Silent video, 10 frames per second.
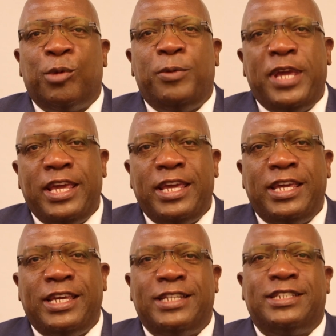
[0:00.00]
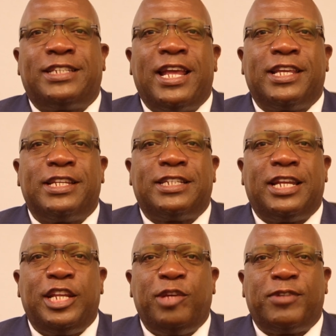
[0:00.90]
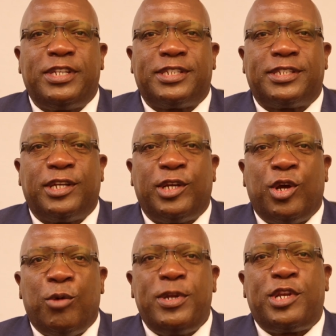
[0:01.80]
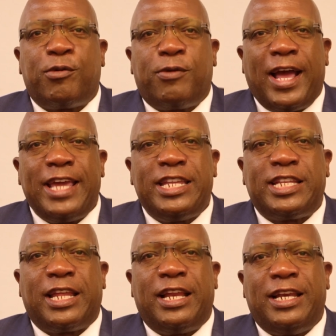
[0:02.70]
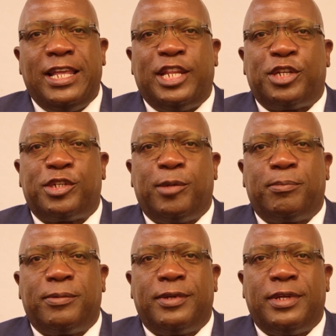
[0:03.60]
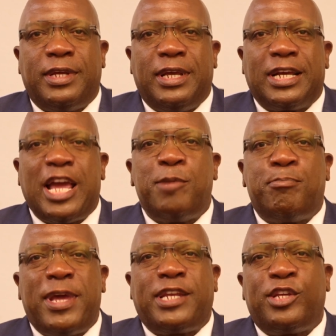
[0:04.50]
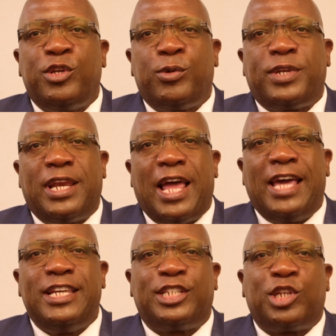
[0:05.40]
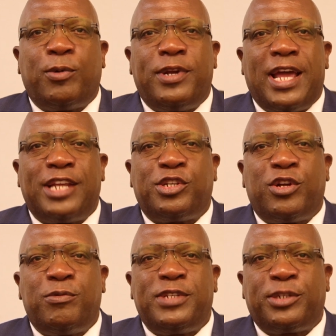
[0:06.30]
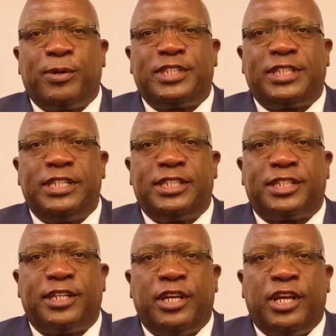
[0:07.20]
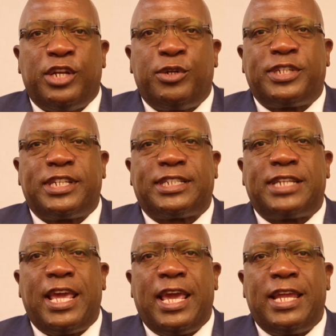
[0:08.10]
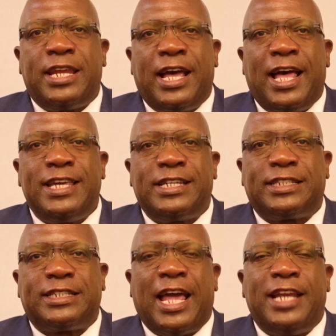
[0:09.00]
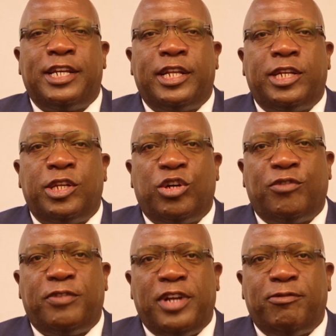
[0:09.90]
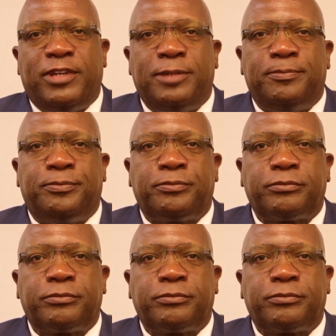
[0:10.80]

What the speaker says: We in St. Kitts and Nevis, with the right leadership, can better utilize our natural resources to sustain a higher standard of living.